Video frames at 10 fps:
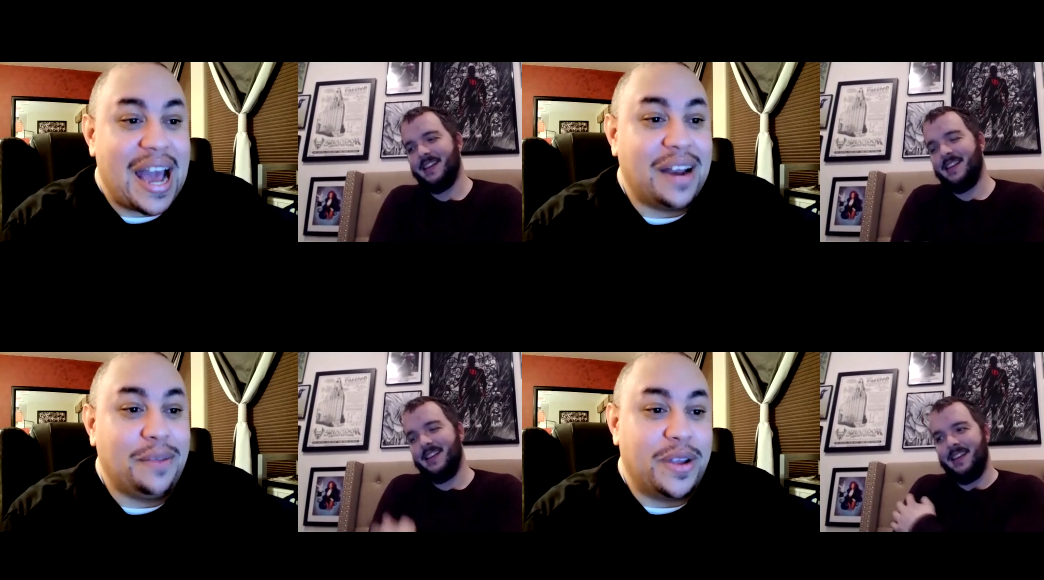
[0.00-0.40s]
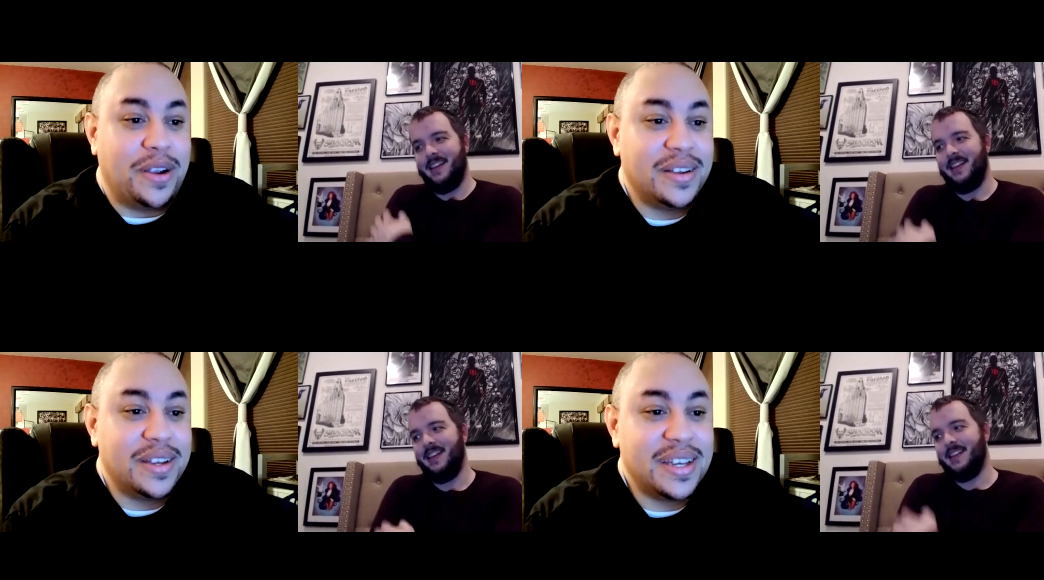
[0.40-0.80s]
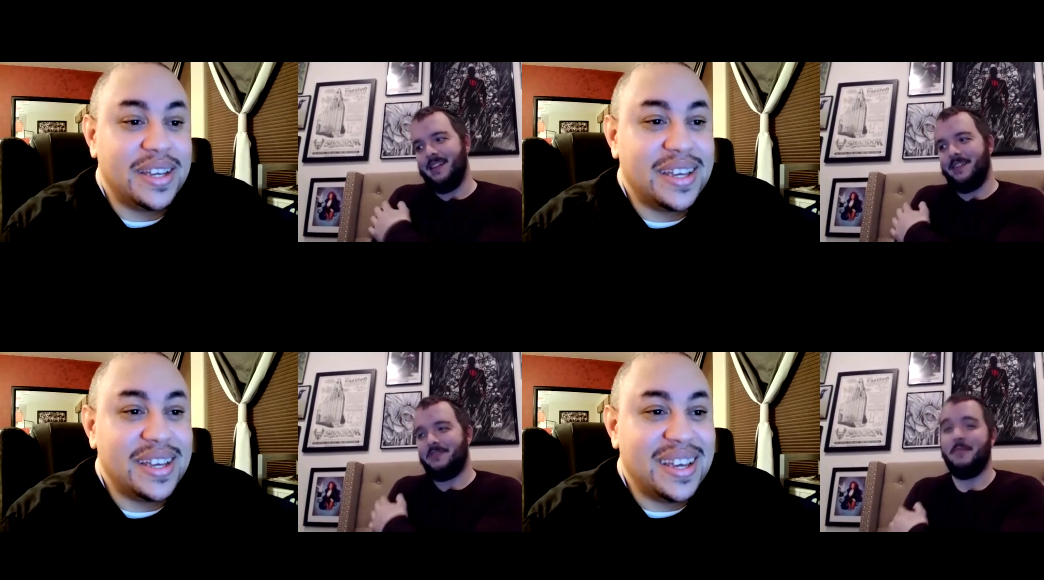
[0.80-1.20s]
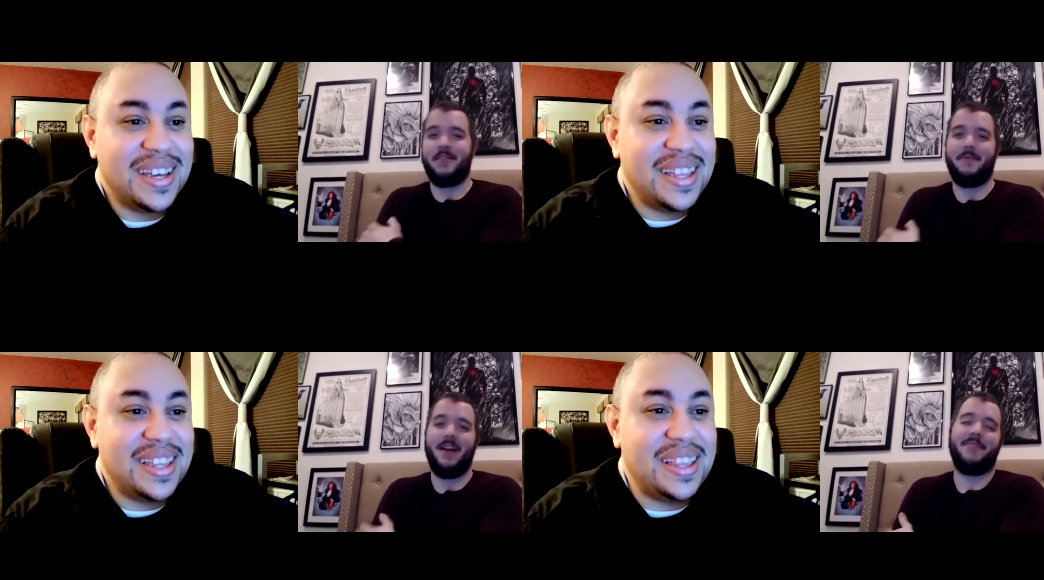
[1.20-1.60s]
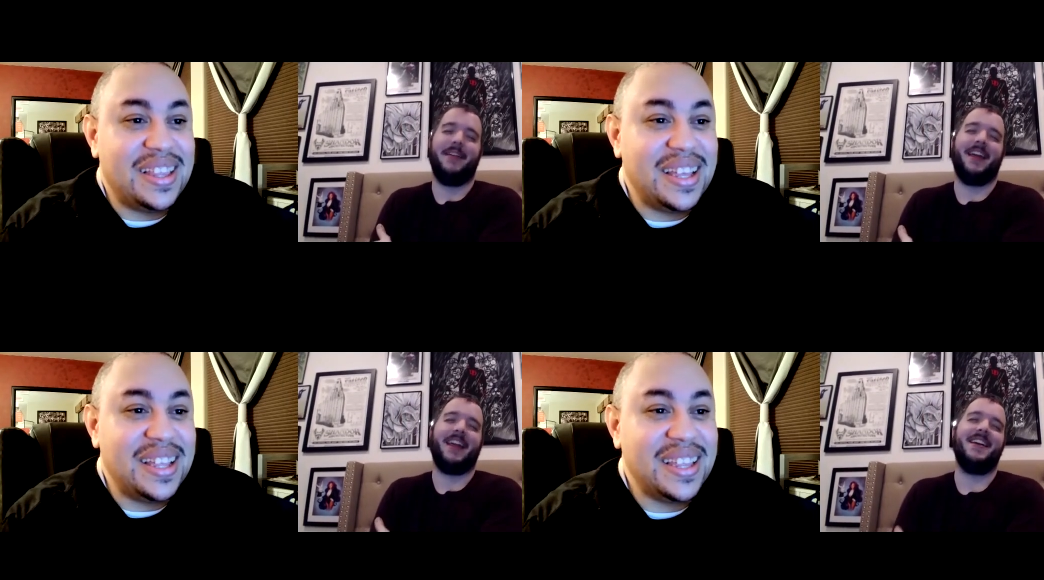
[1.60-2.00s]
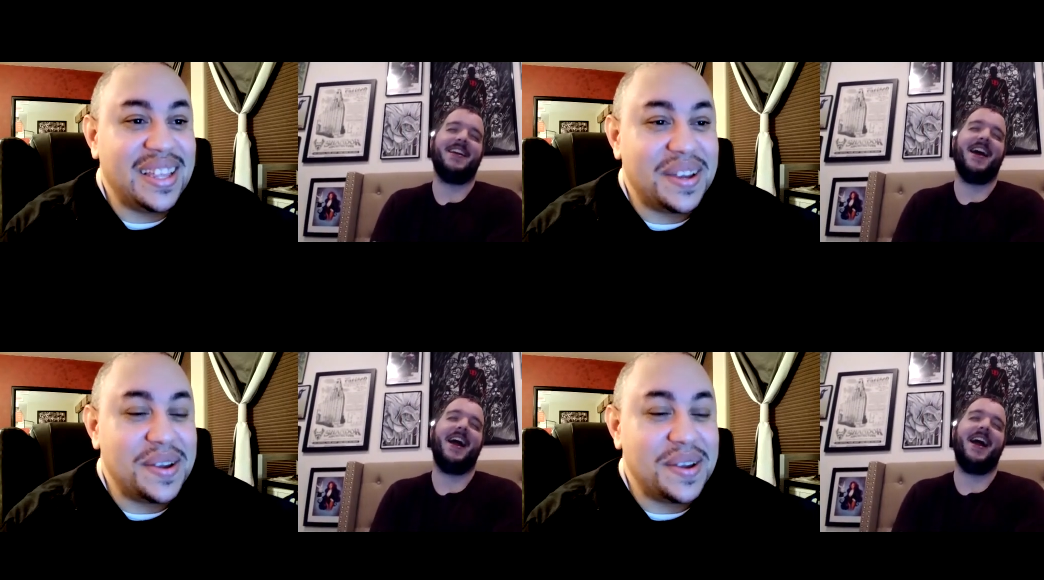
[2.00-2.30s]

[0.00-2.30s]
Speaker 1: died up there.
Speaker 2: True. It's more like you